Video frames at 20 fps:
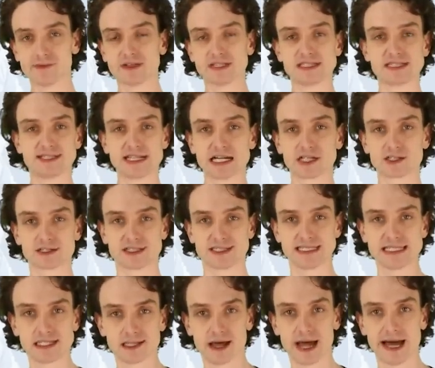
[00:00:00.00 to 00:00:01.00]
of the Steller
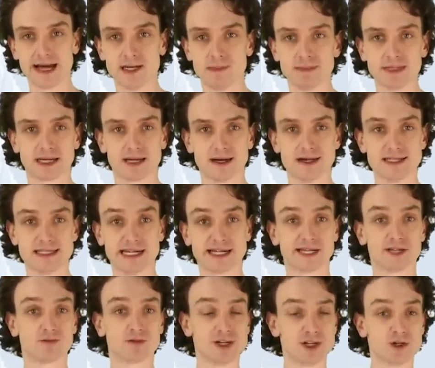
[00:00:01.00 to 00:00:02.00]
sea lion because it
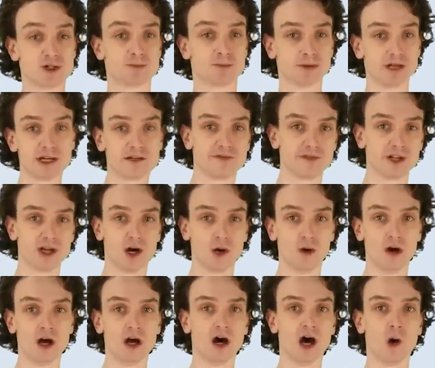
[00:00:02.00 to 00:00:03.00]
can reduce blood
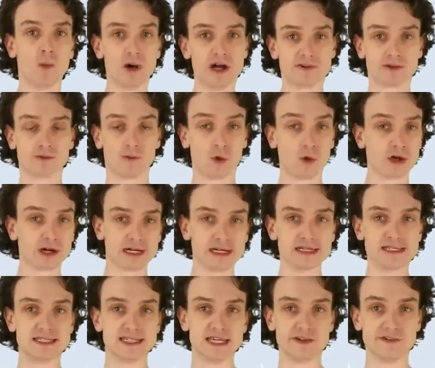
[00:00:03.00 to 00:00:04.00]
flow away from
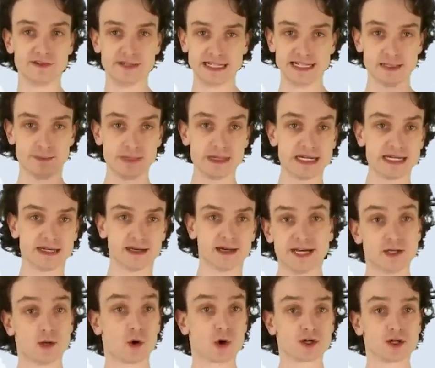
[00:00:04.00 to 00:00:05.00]
organs if need
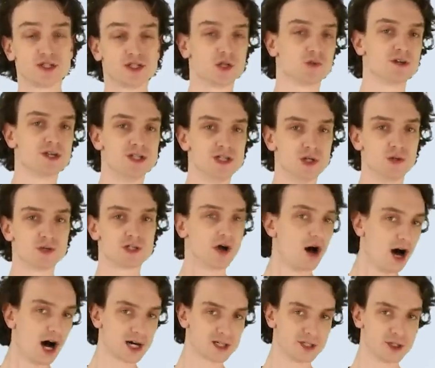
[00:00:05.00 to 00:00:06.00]
in order to reduce
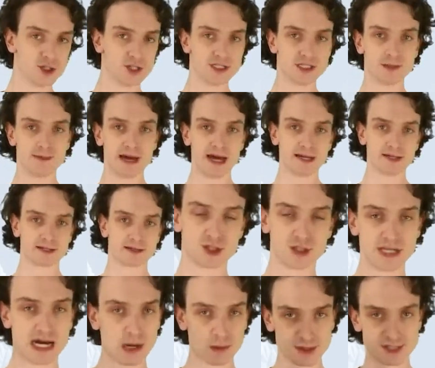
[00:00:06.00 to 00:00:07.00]
oxygen demand.
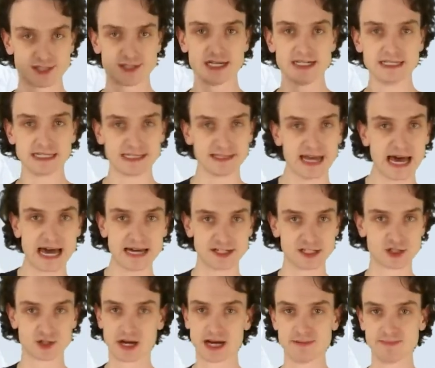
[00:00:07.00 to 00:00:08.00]
So now we're studying that to
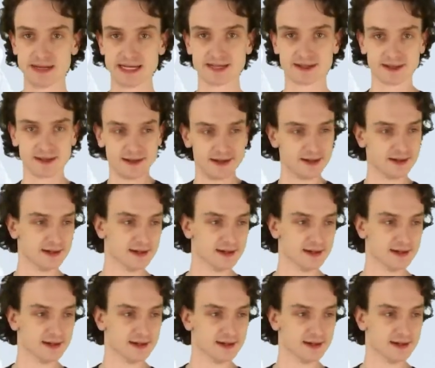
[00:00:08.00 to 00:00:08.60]
try and make